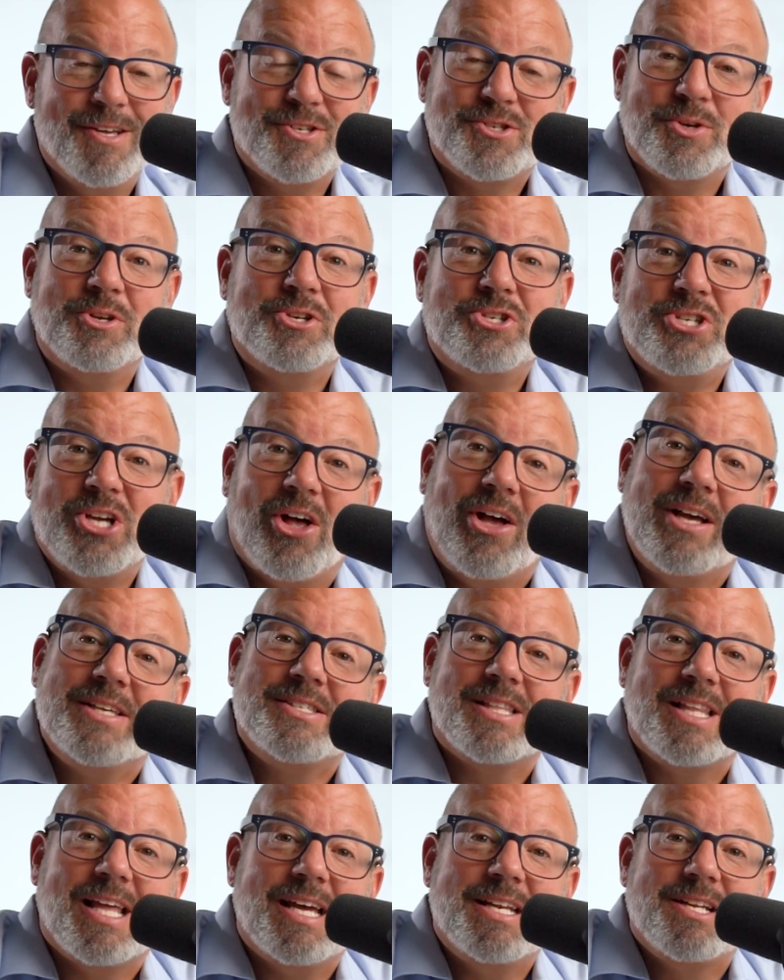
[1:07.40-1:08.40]
So Nichelle
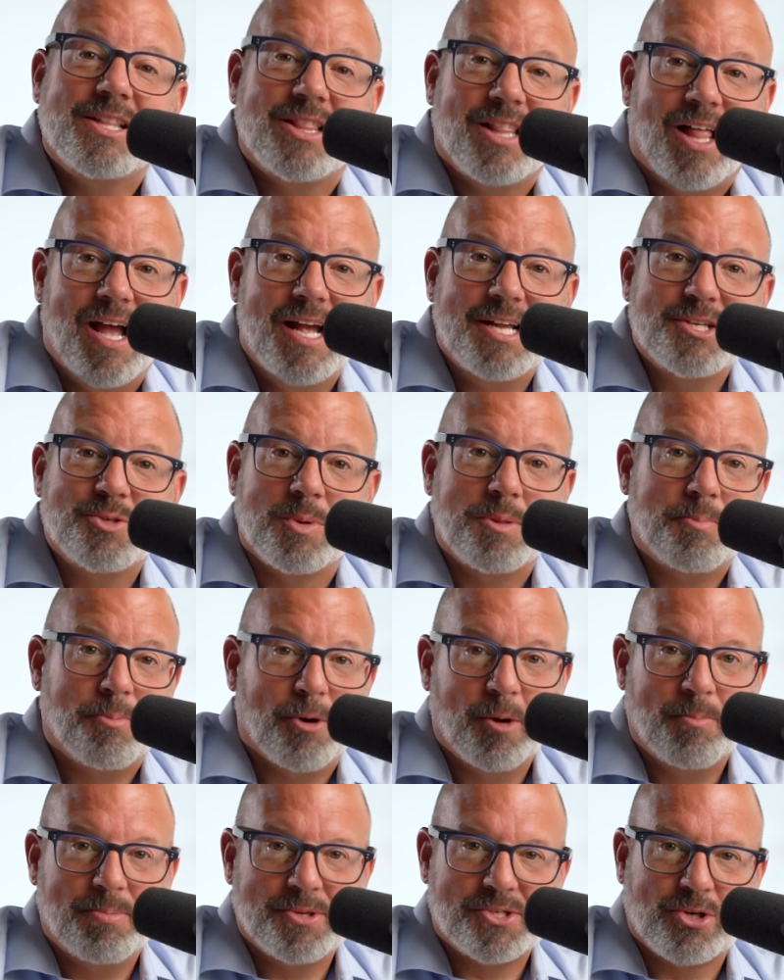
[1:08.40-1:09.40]
has led clients with
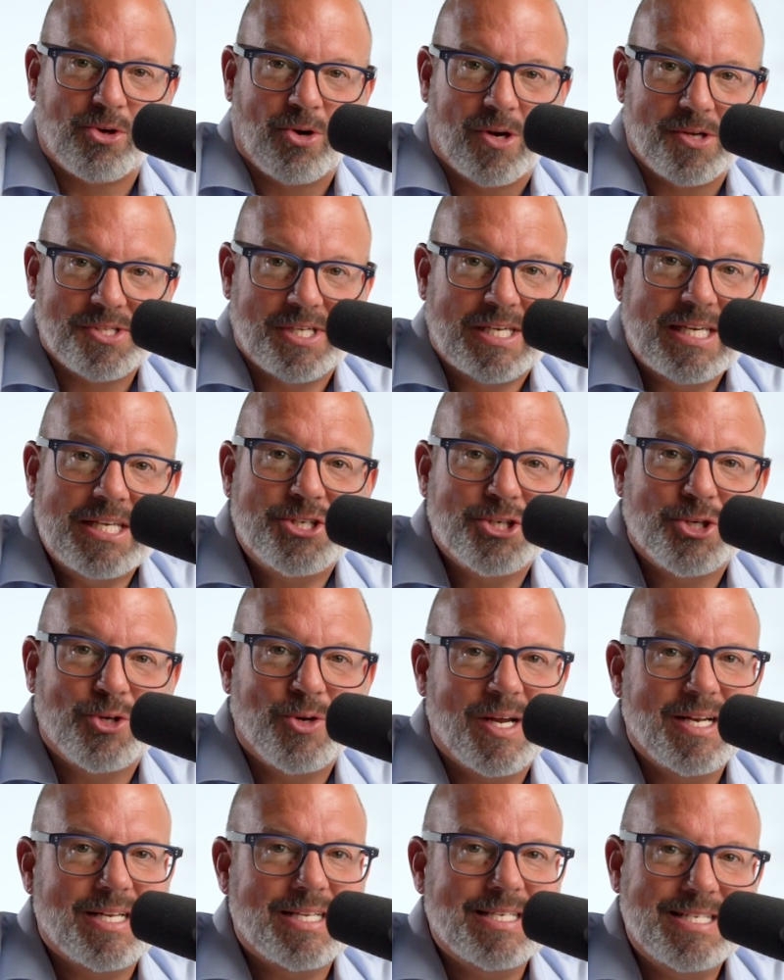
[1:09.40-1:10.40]
purpose across
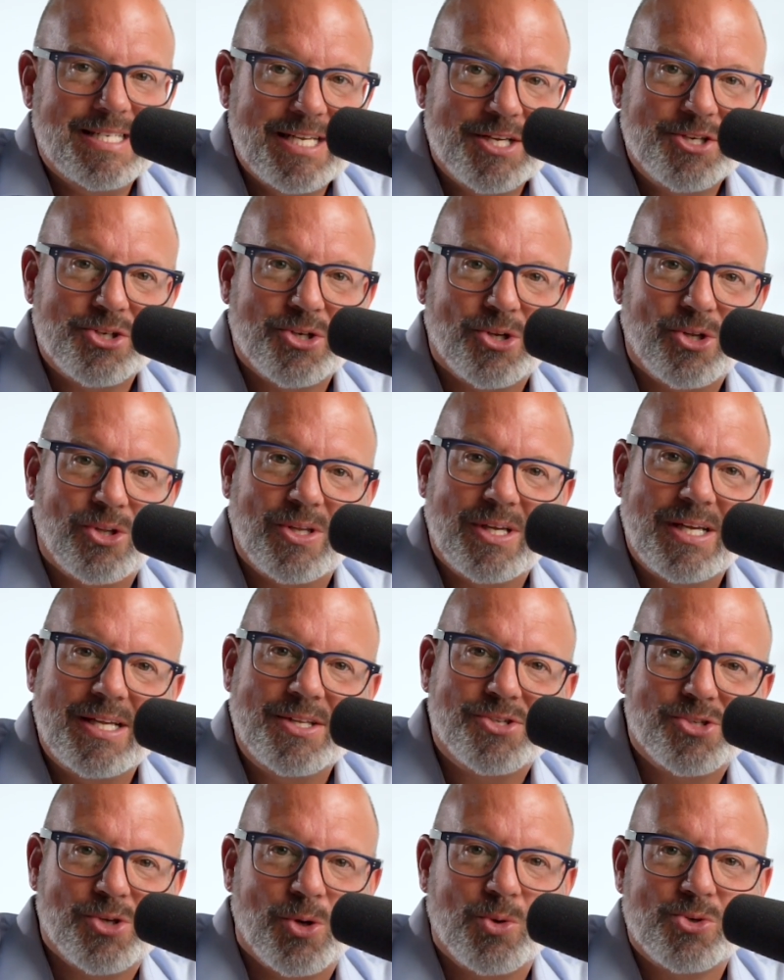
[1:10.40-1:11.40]
integrated digital
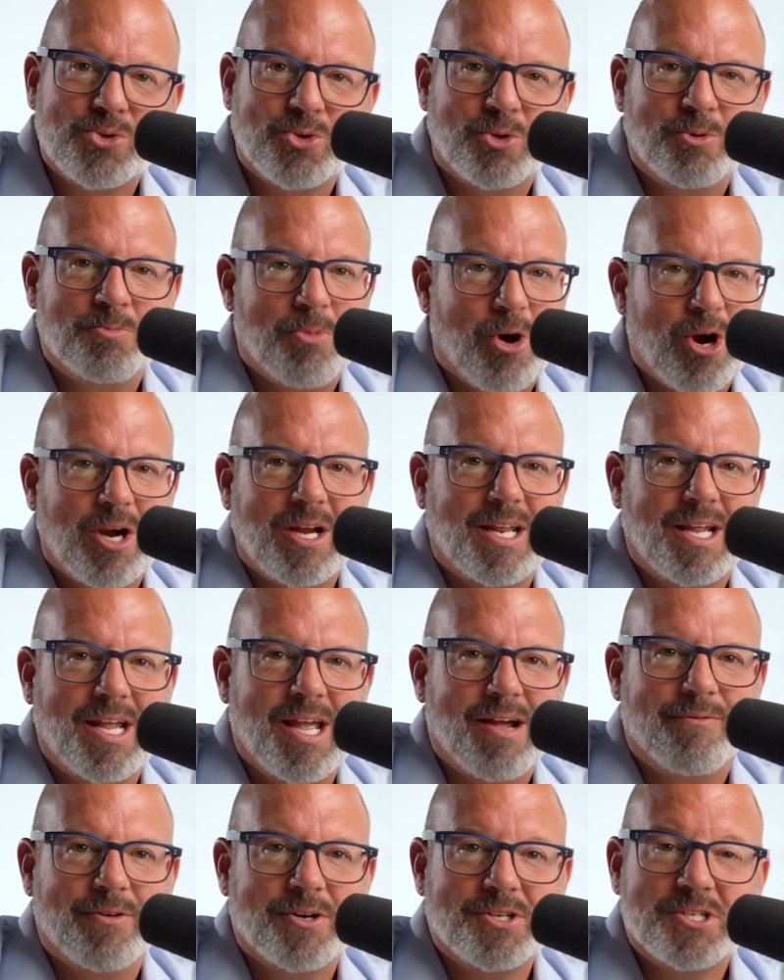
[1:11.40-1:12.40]
and social marketing
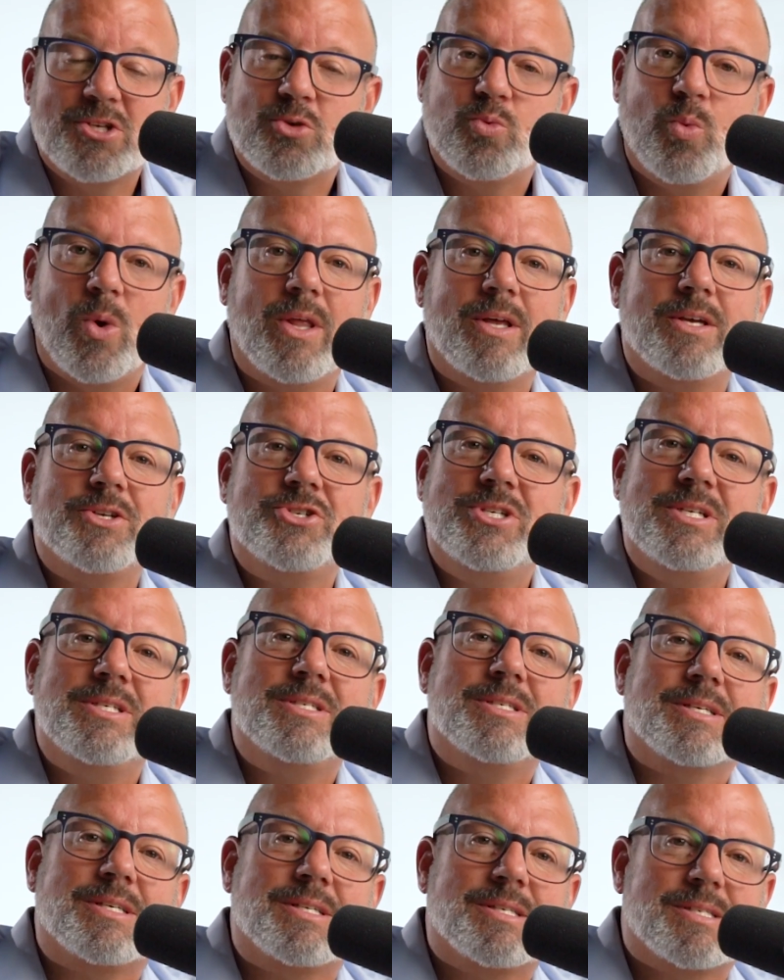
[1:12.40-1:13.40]
efforts, as well as she
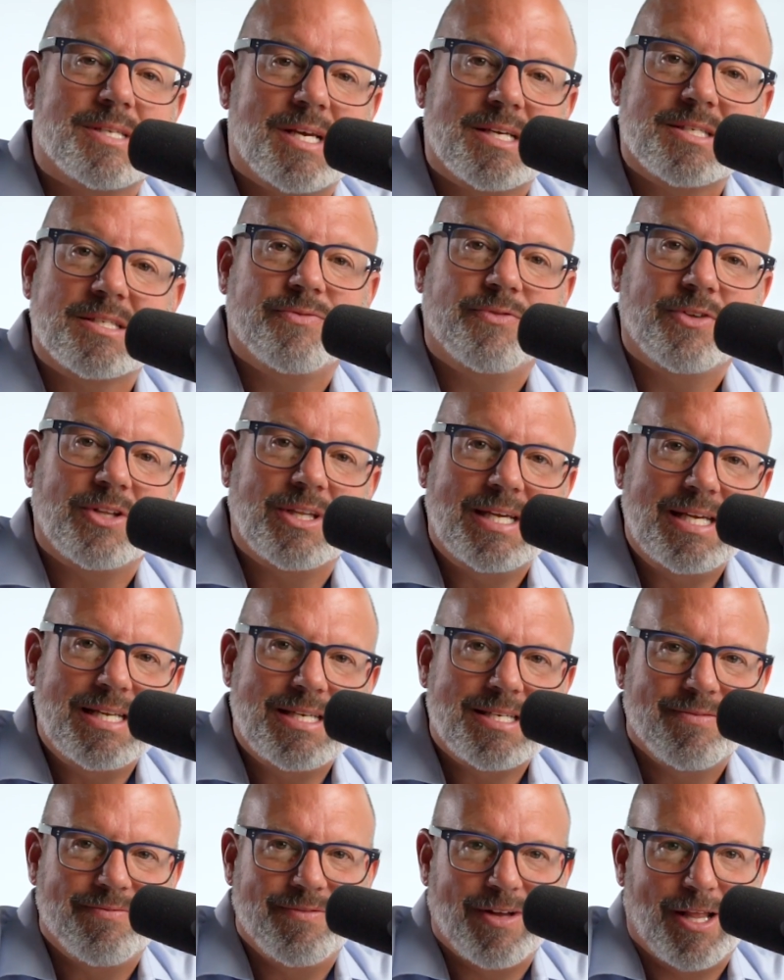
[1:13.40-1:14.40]
successfully
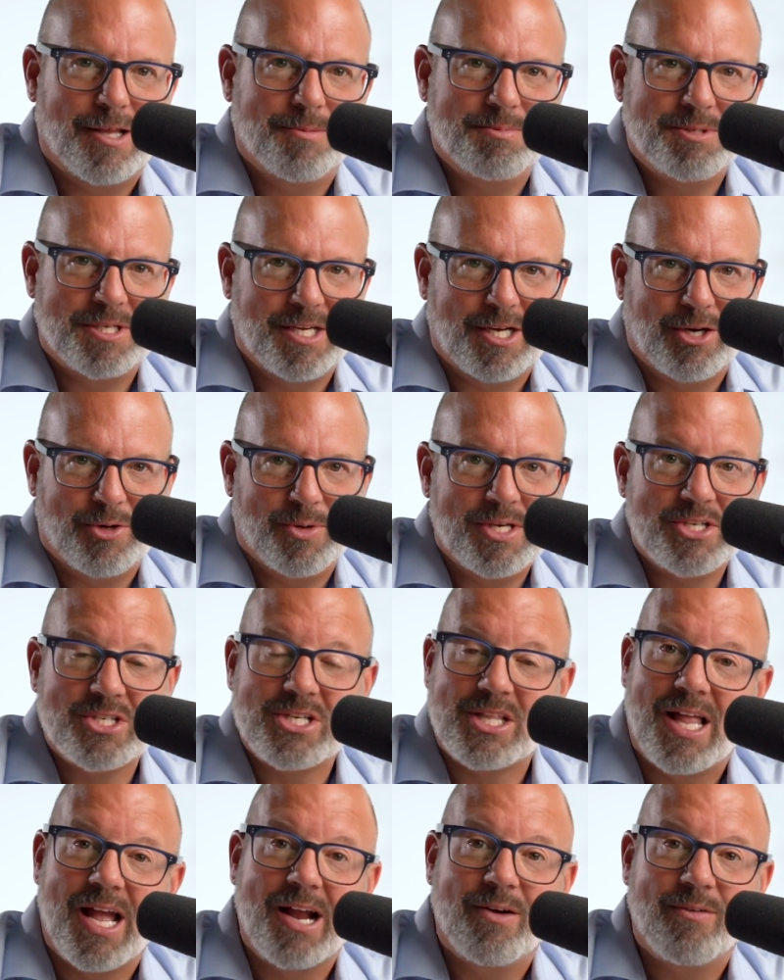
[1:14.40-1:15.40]
developed and increased
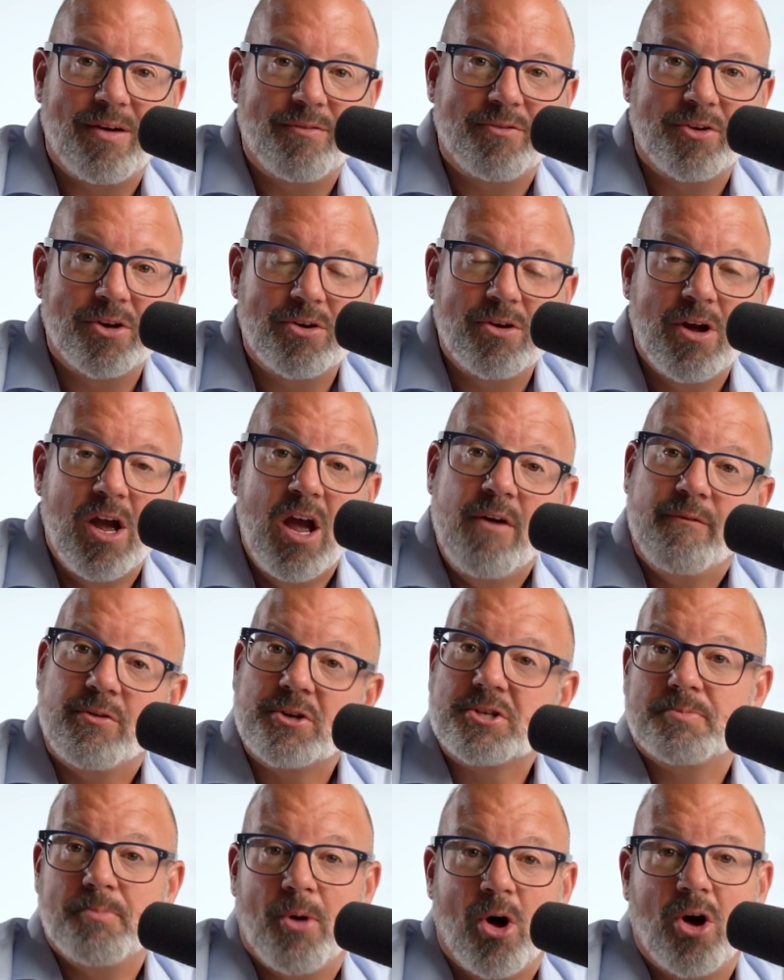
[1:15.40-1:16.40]
client revenue for
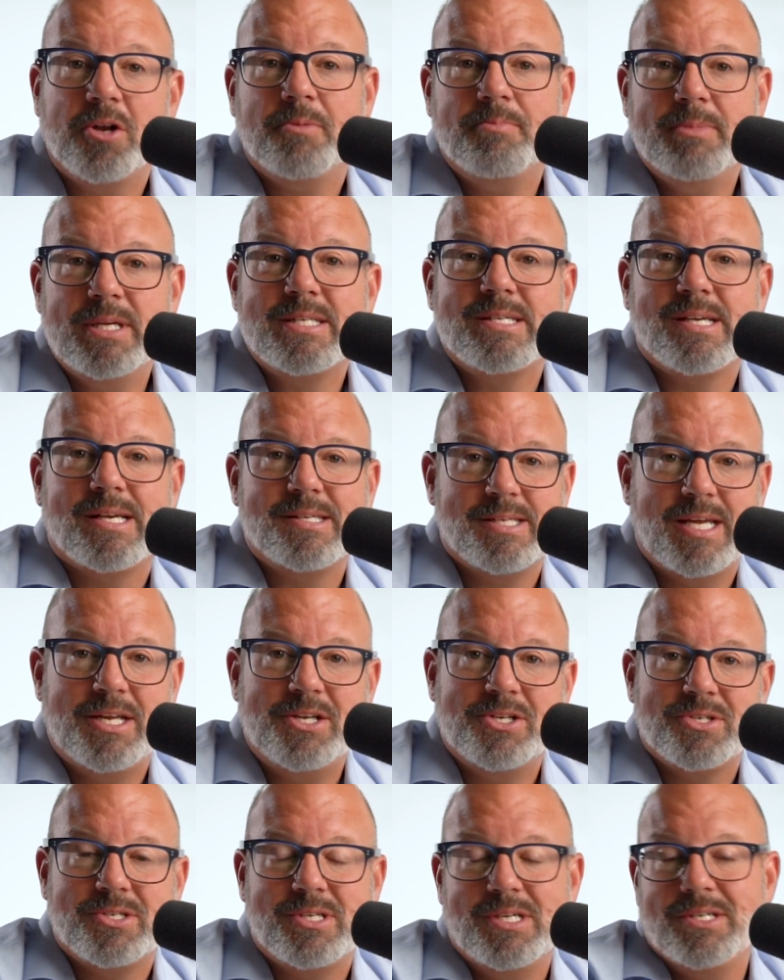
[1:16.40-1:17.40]
small and mid-sized
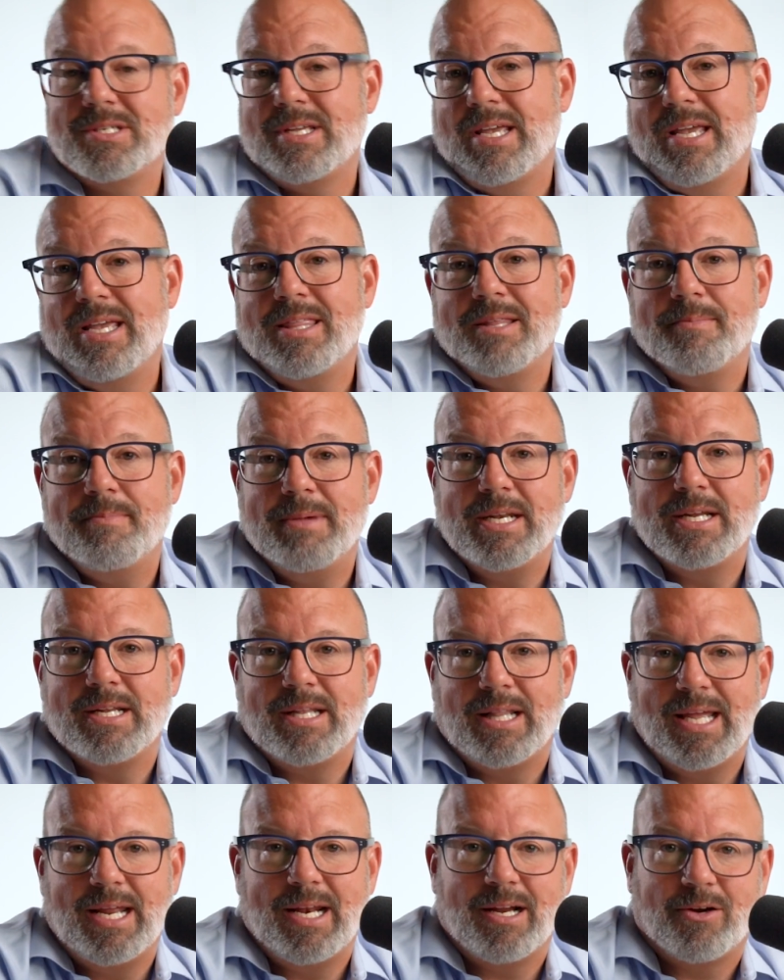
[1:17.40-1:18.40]
agencies in the
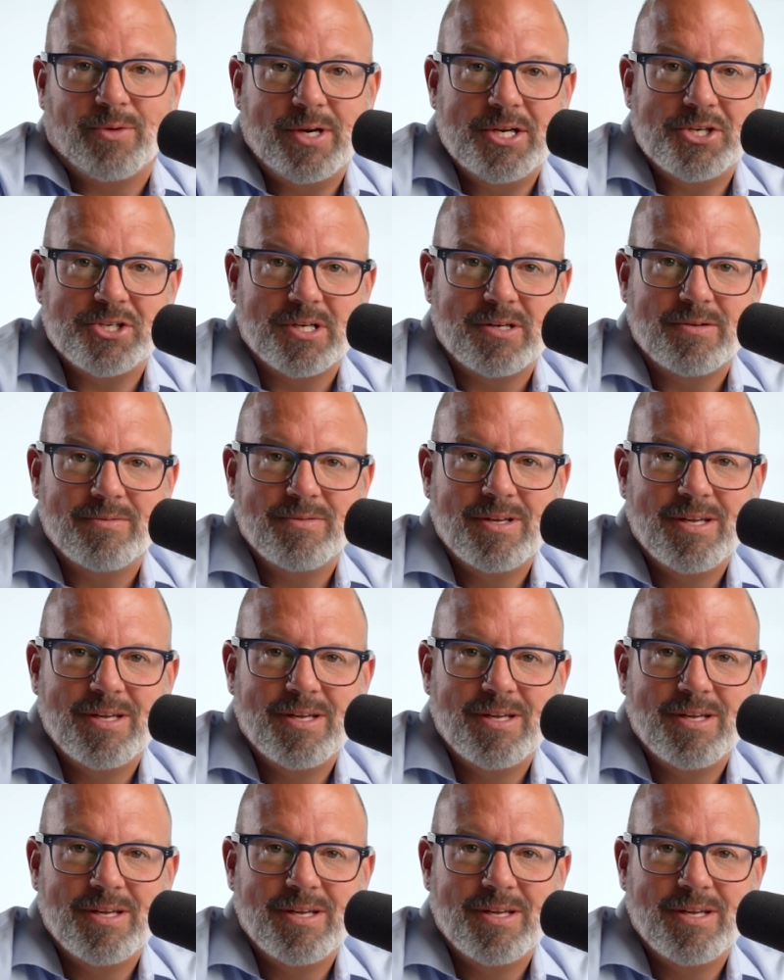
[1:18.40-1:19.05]
Mid-Atlantic region.